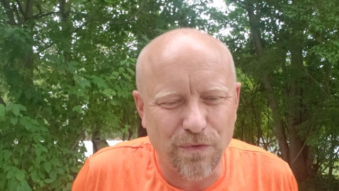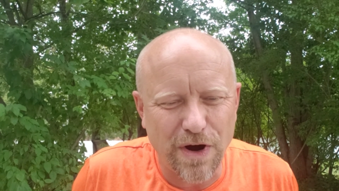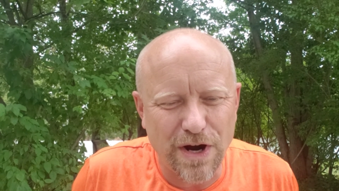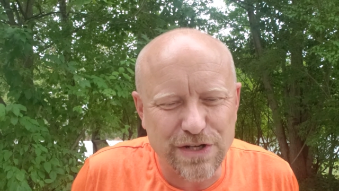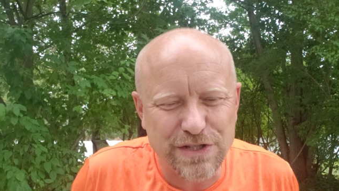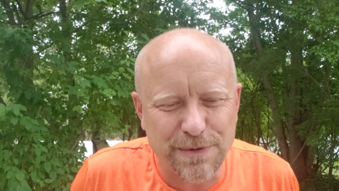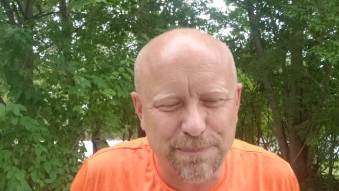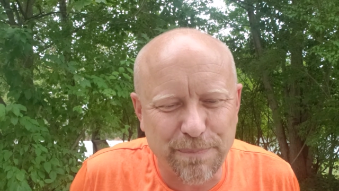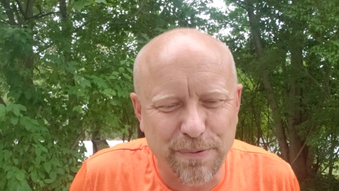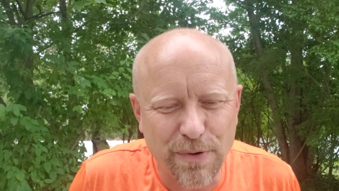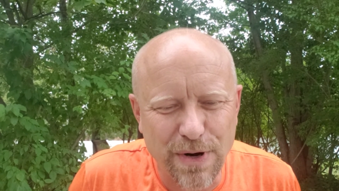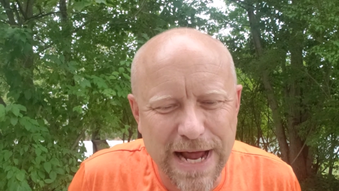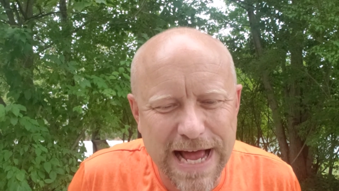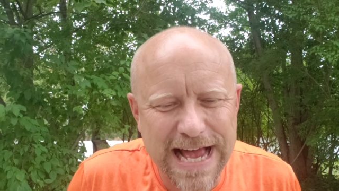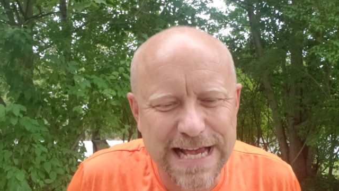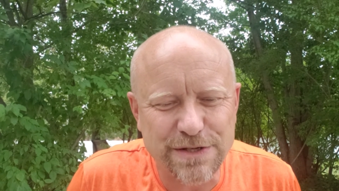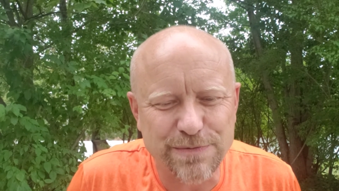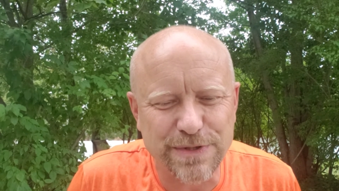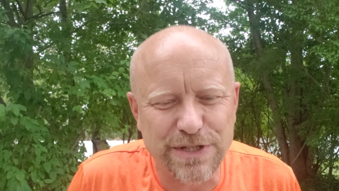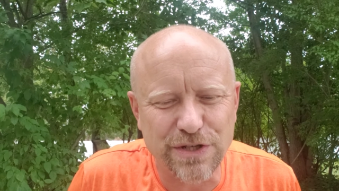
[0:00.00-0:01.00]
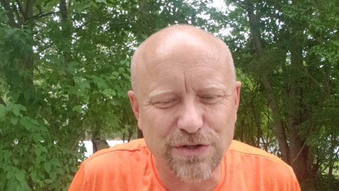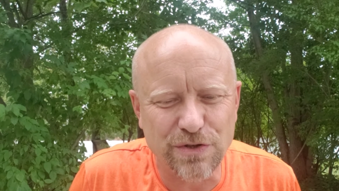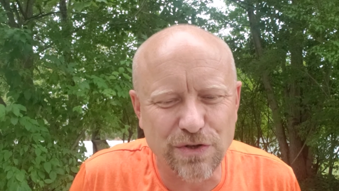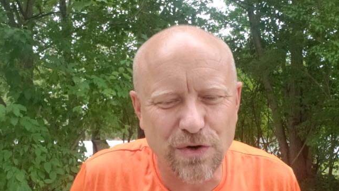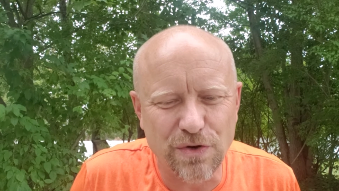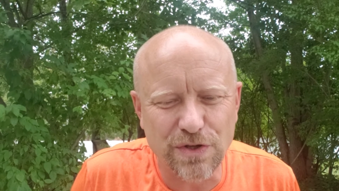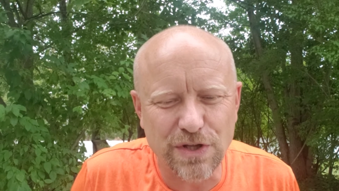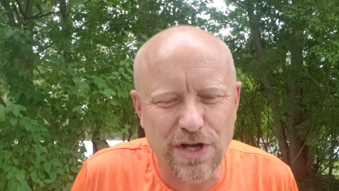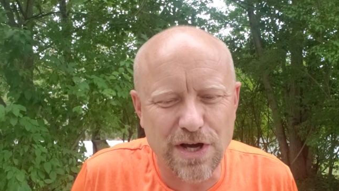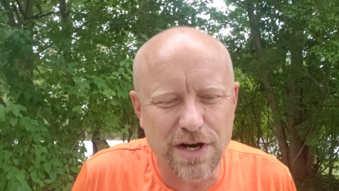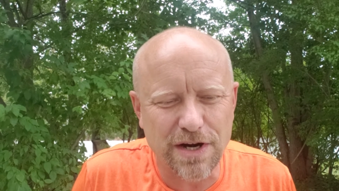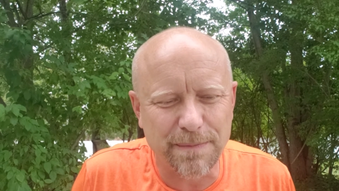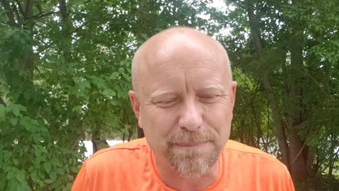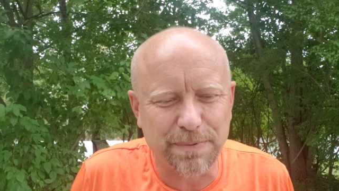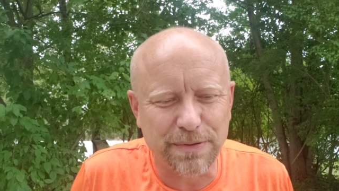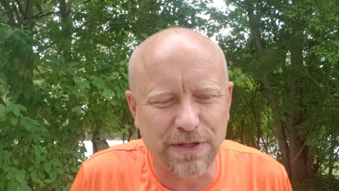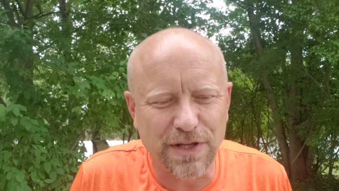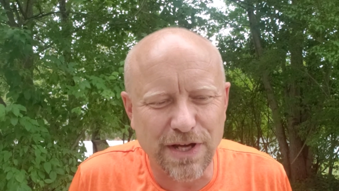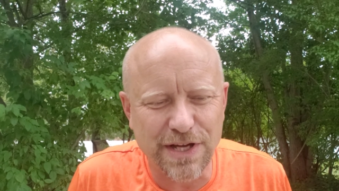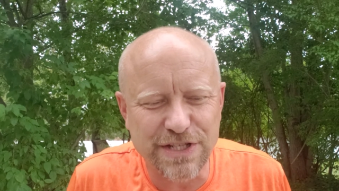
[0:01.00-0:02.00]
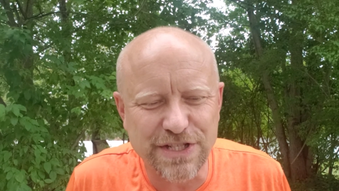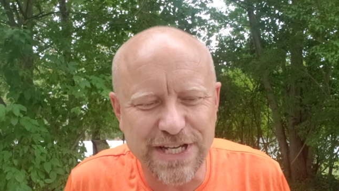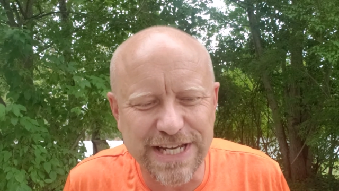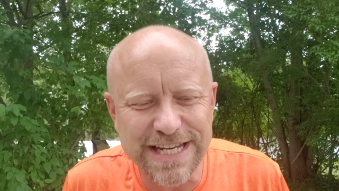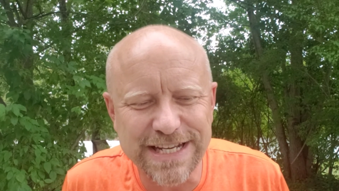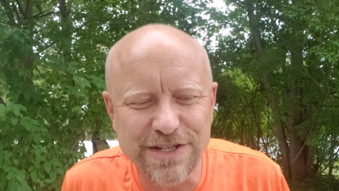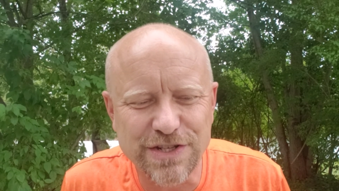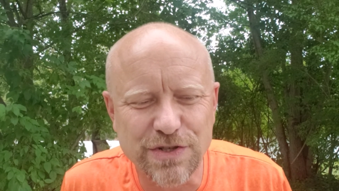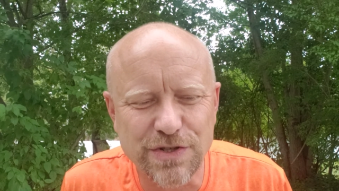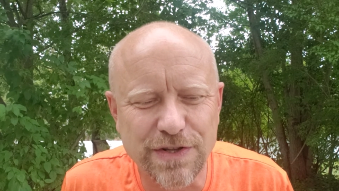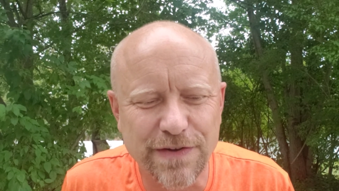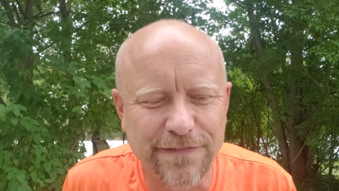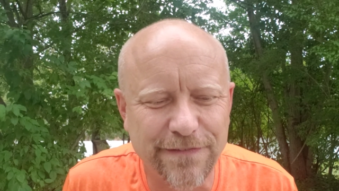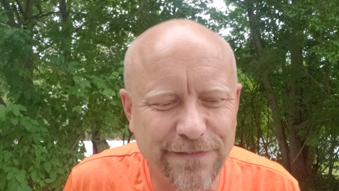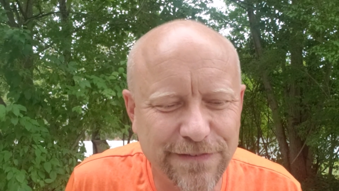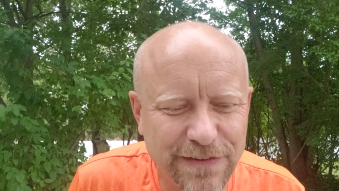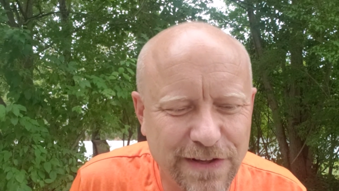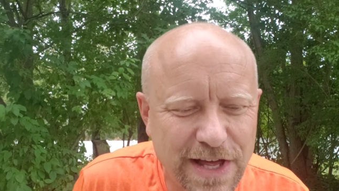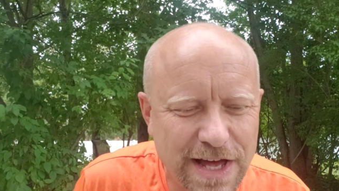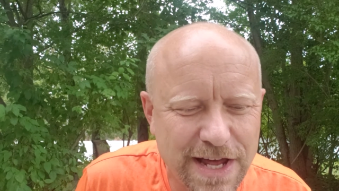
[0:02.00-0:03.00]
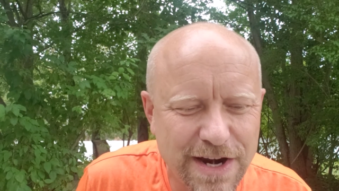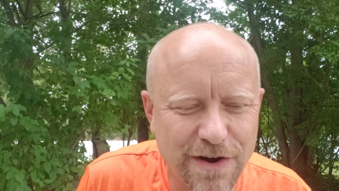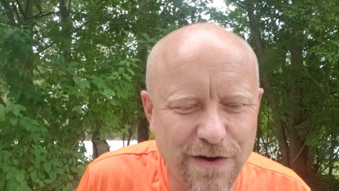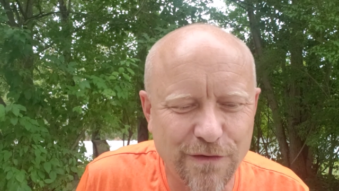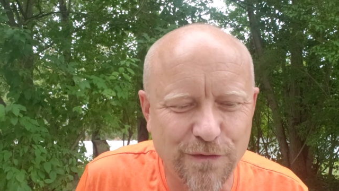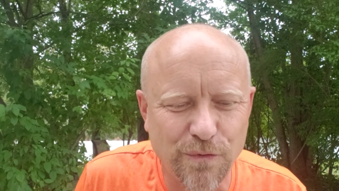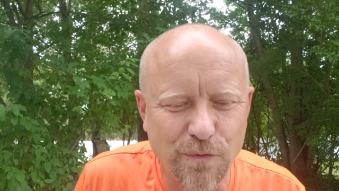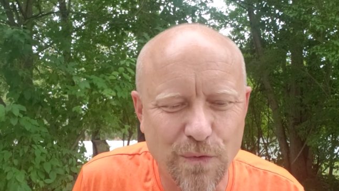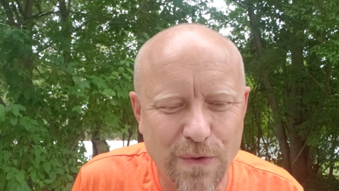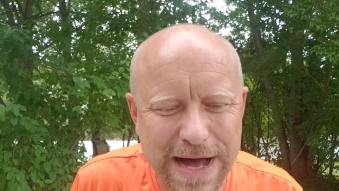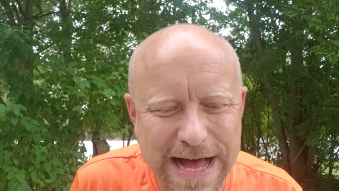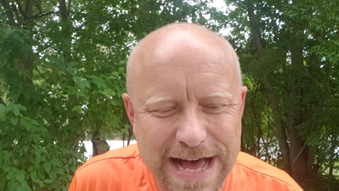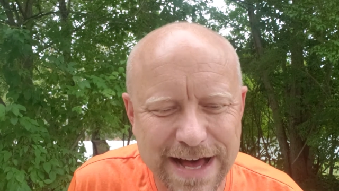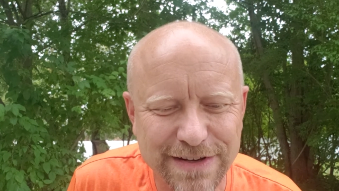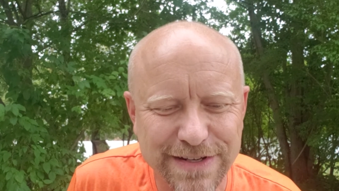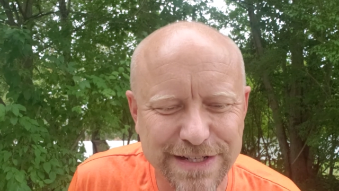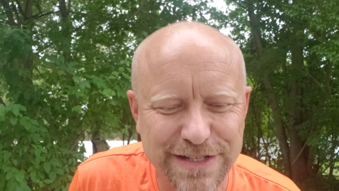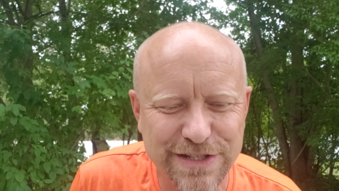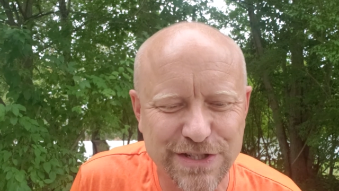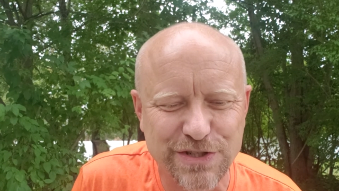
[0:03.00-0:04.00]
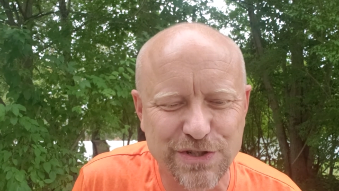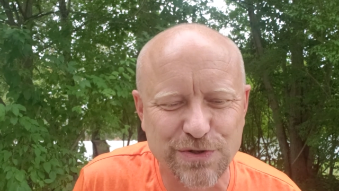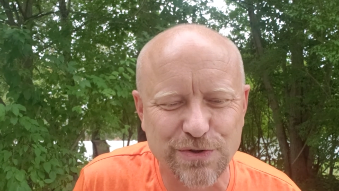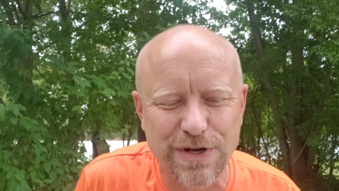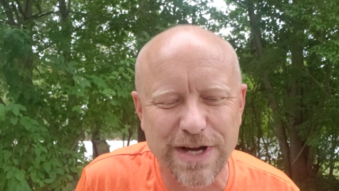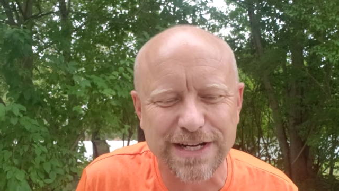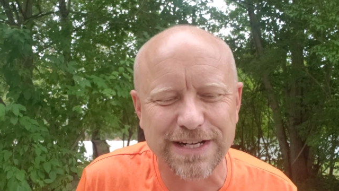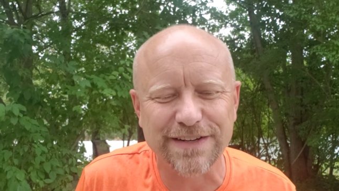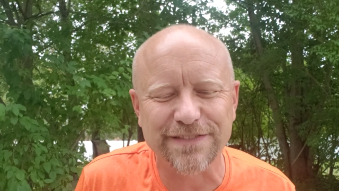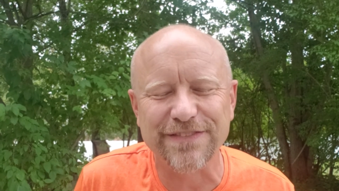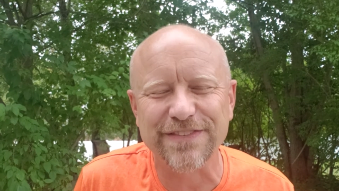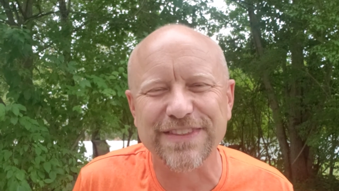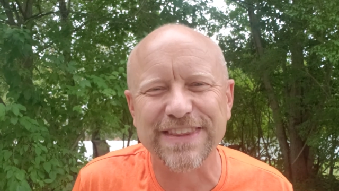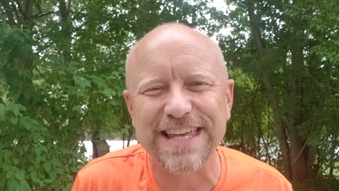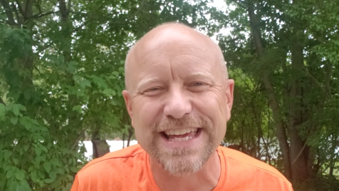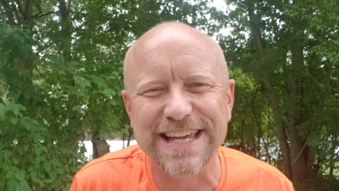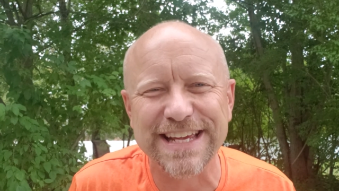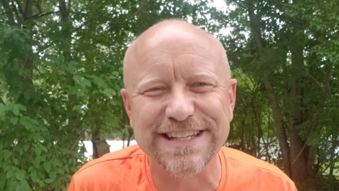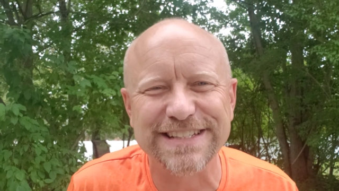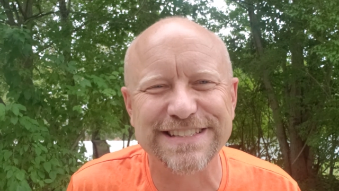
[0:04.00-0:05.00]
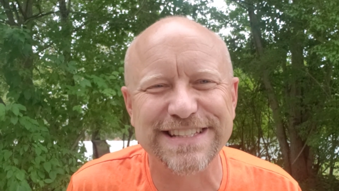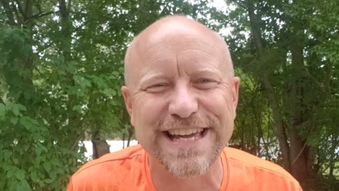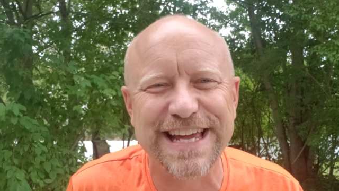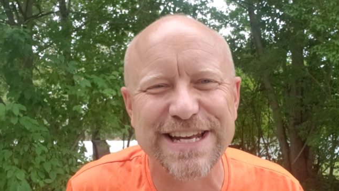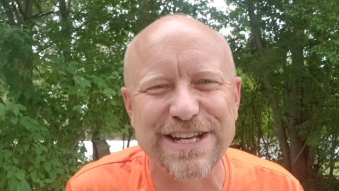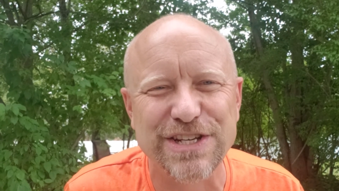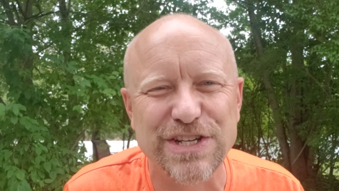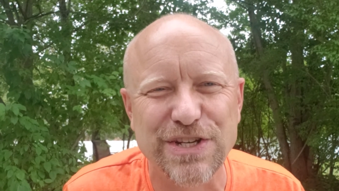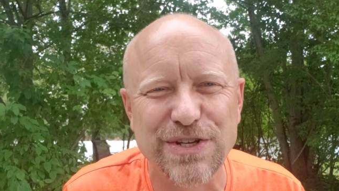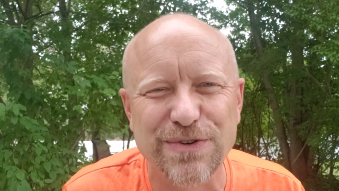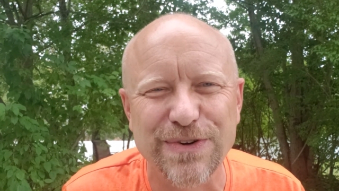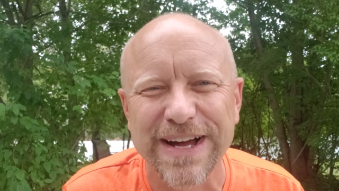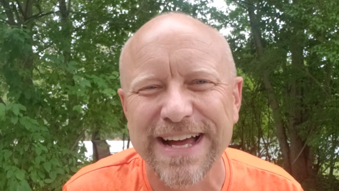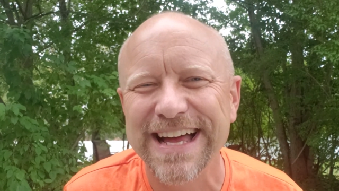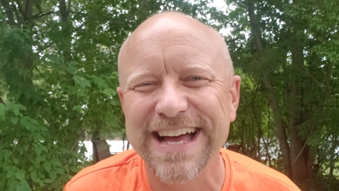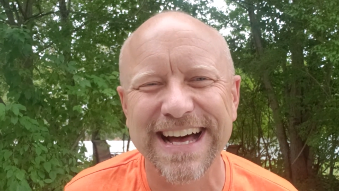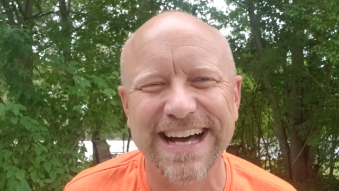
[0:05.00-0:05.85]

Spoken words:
are surprised when you no longer plunge into the flood of wild and destructive things they do.